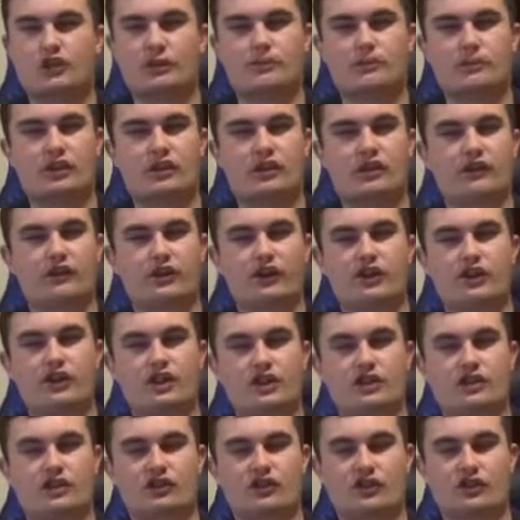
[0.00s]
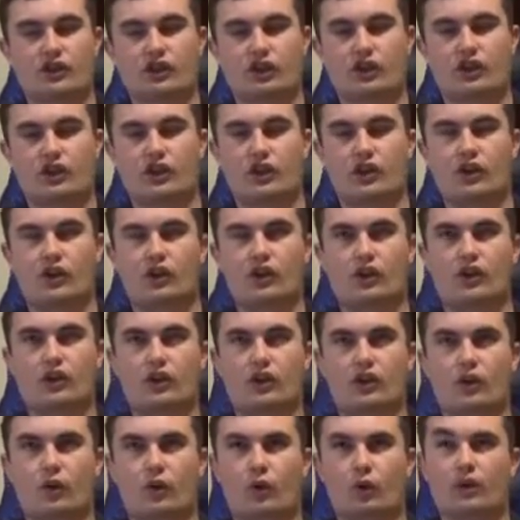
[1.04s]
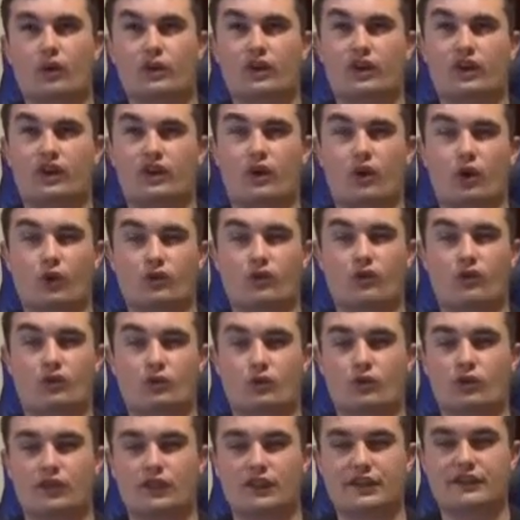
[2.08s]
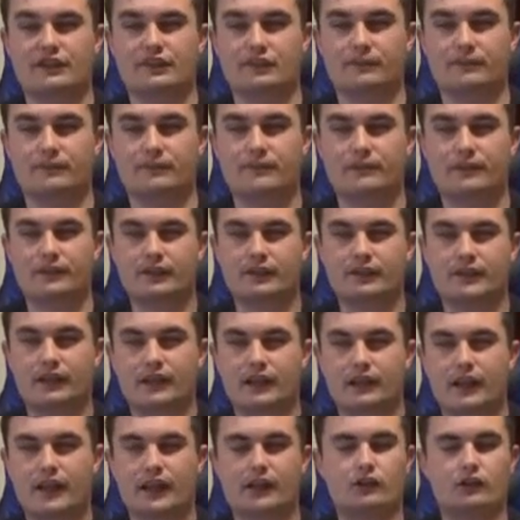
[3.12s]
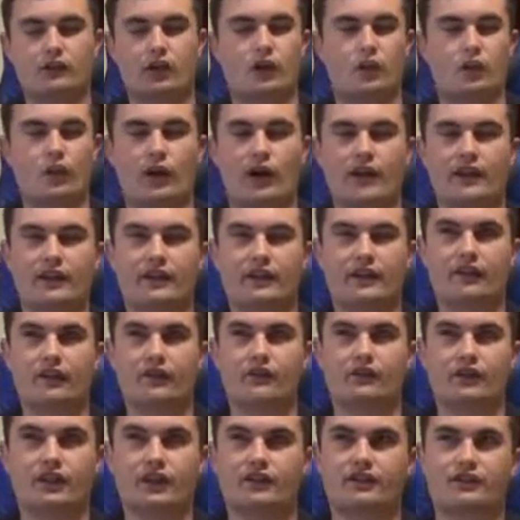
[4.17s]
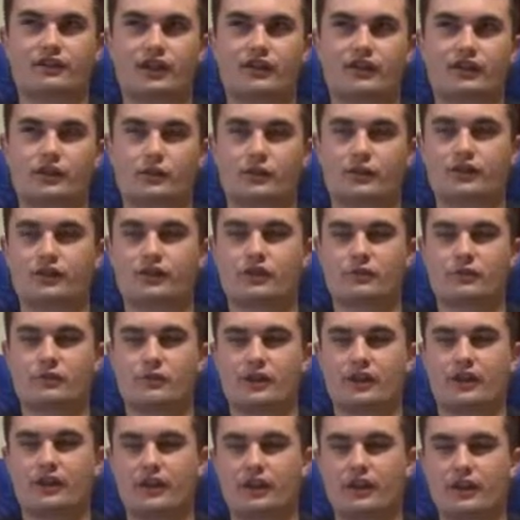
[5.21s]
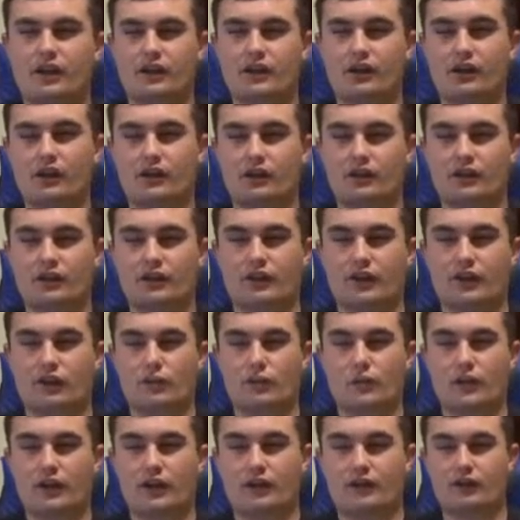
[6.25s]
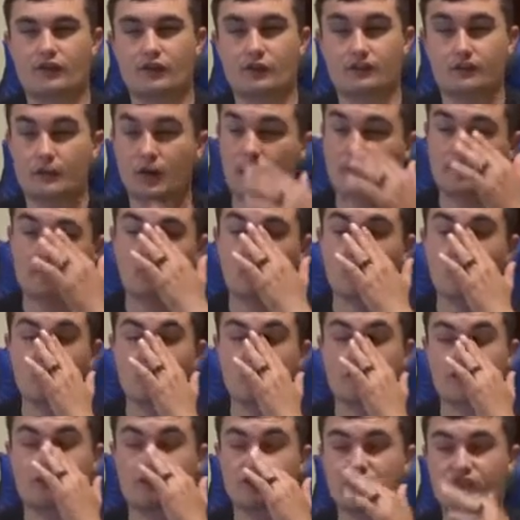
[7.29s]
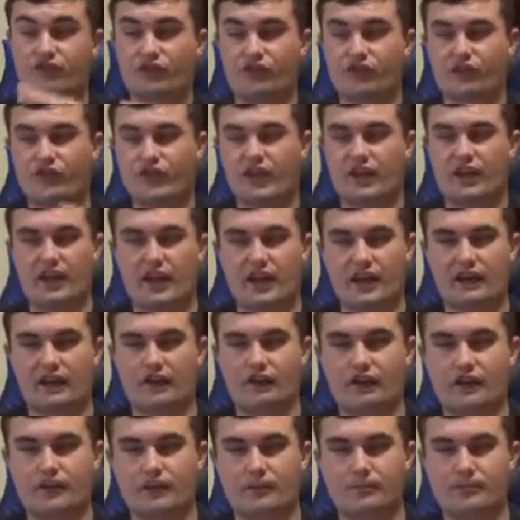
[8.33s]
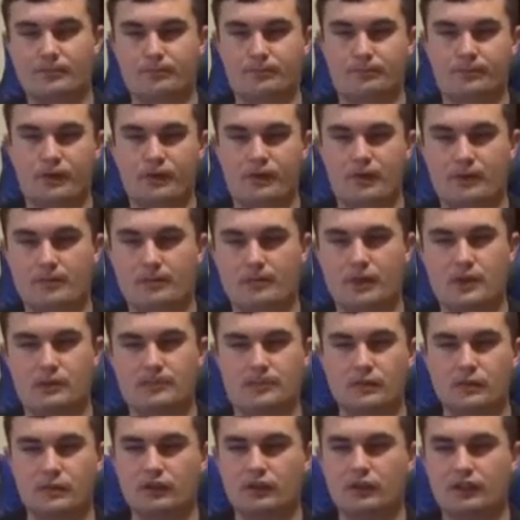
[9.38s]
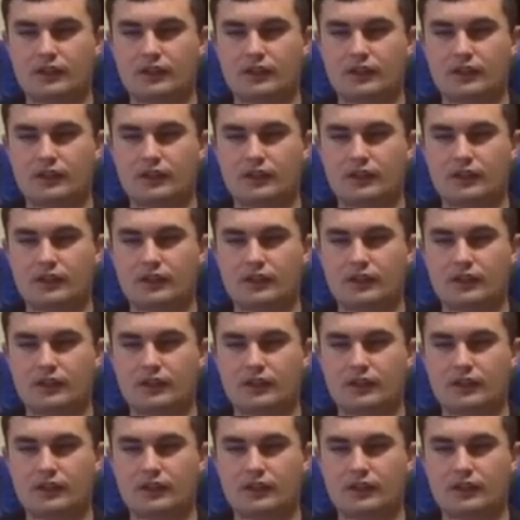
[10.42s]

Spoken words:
up to conventions for horticulturalism, I don't know why, that feels like a tongue twister to me, or, you know, whatever the proper word is for that area, people